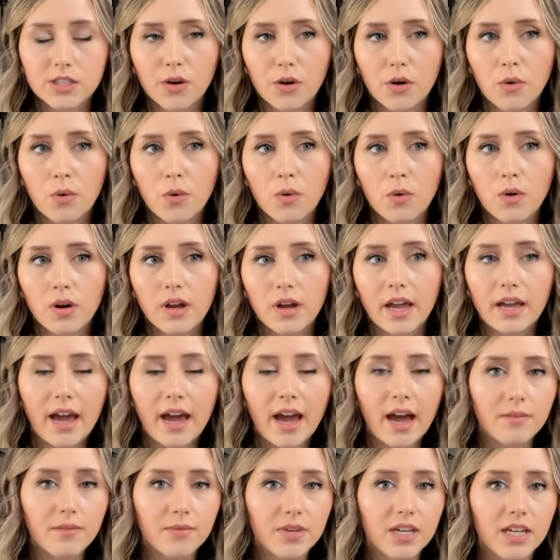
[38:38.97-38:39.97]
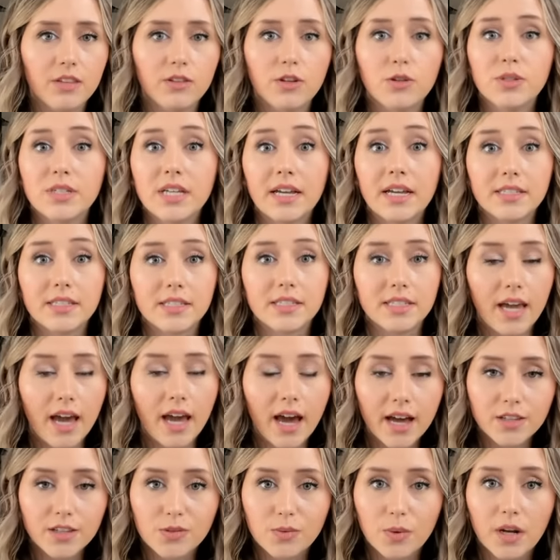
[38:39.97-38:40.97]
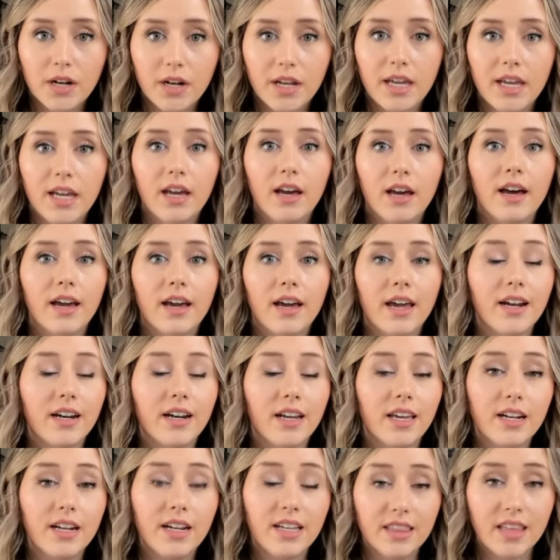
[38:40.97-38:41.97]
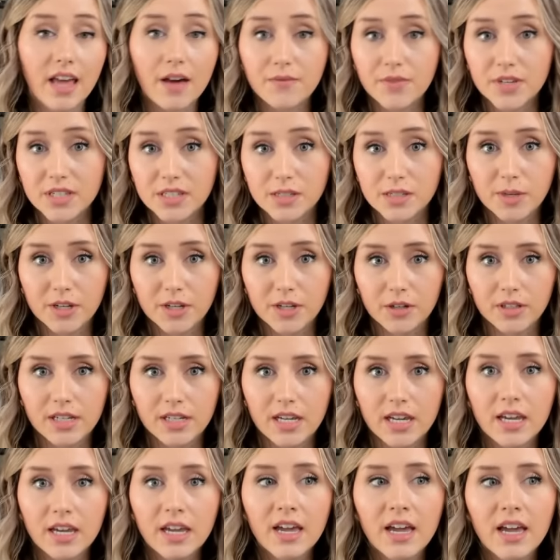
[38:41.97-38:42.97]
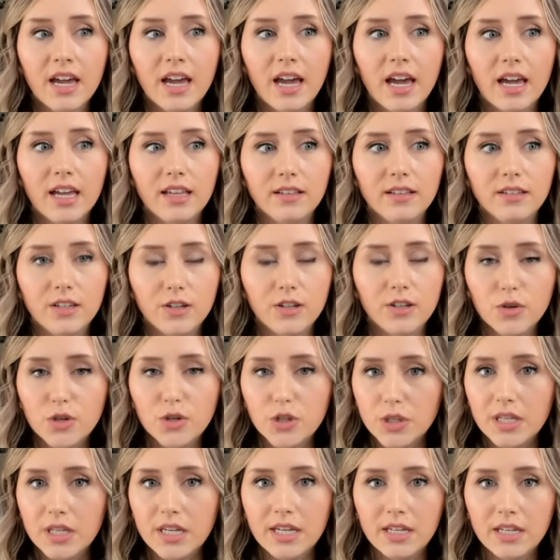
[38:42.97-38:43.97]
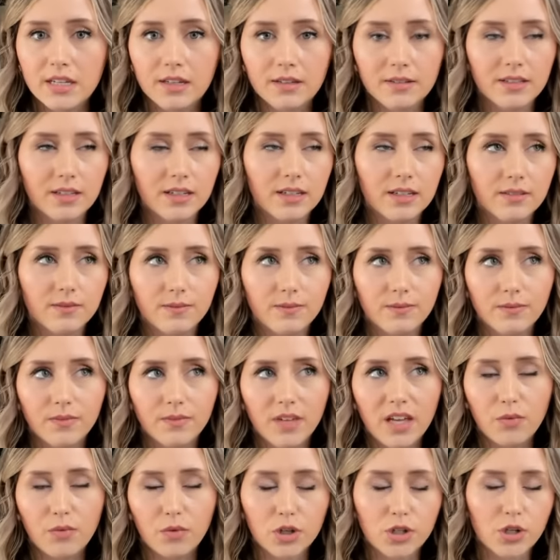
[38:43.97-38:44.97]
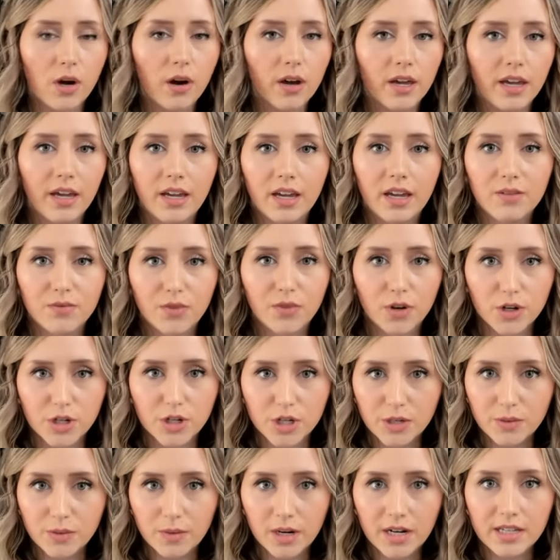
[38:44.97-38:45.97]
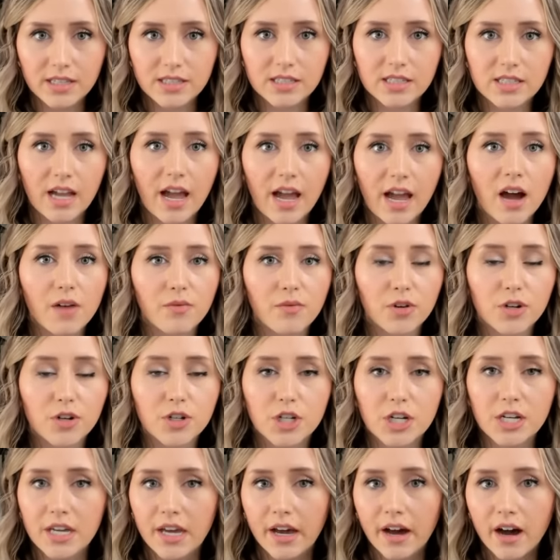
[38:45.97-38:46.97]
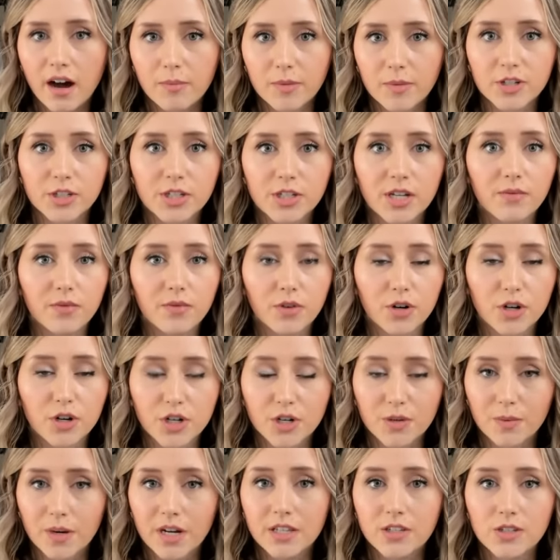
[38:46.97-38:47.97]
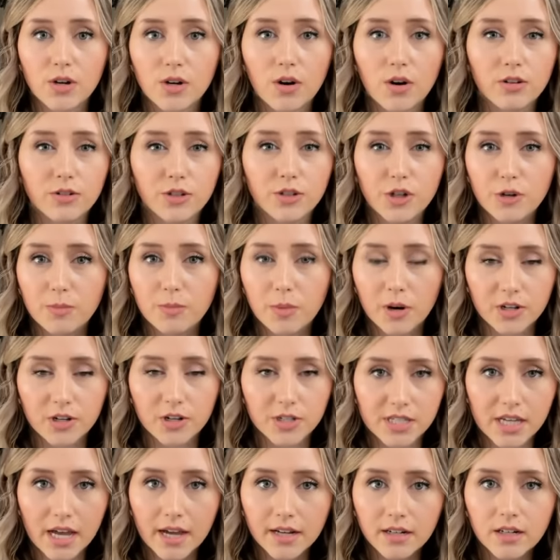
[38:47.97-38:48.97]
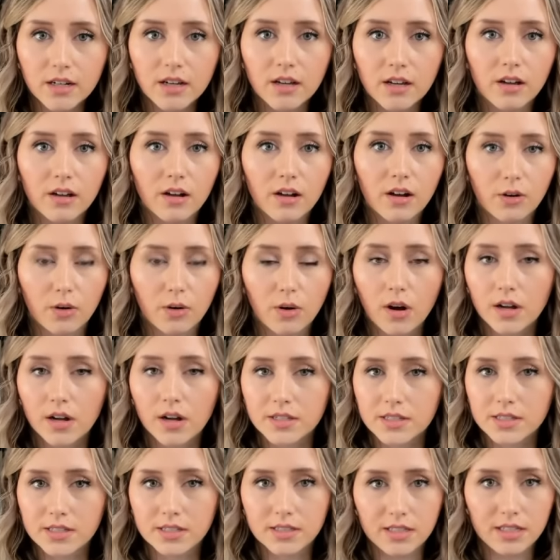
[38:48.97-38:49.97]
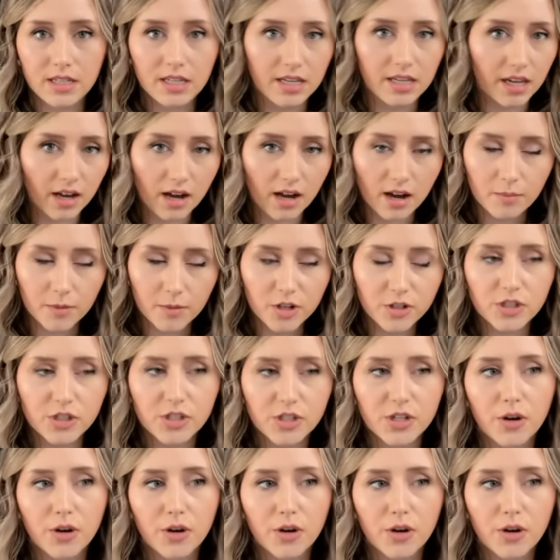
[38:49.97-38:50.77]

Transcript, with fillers: So having those Etsy ads running, again, getting that visibility, it usually, if we're talking conversion rates, average e commerce conversion rates are 2% across e commerce.